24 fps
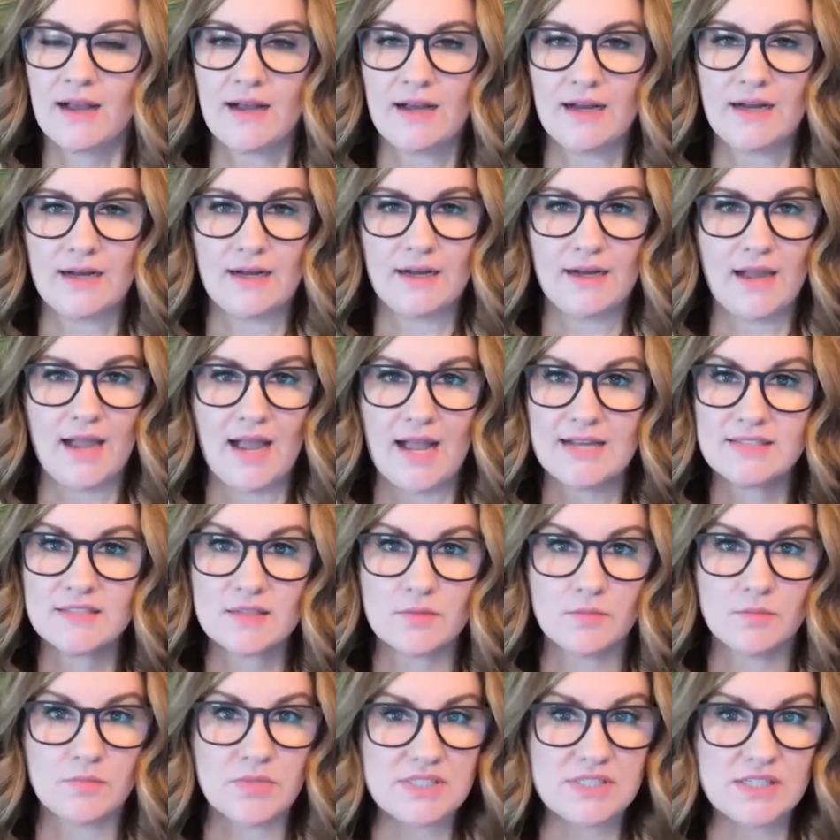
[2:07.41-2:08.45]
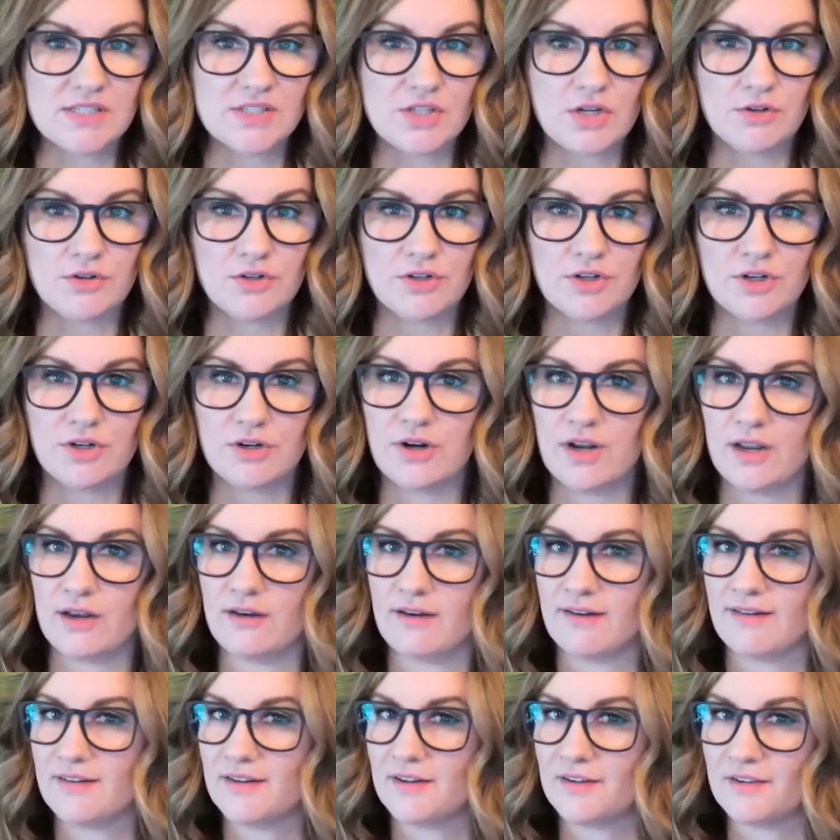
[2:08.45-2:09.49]
As a business owner
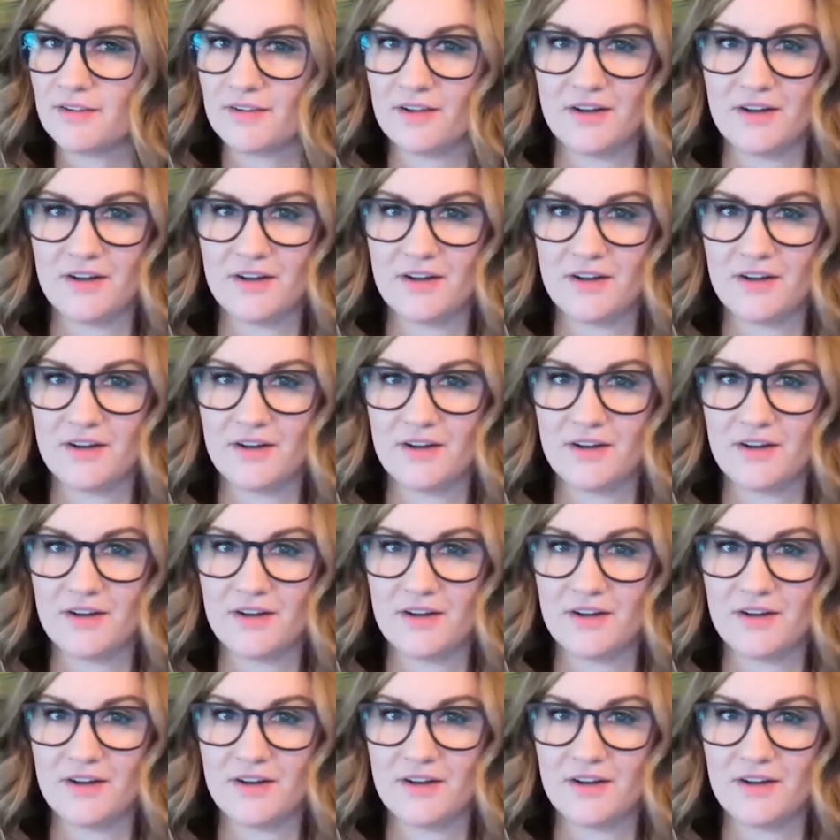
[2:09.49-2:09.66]
and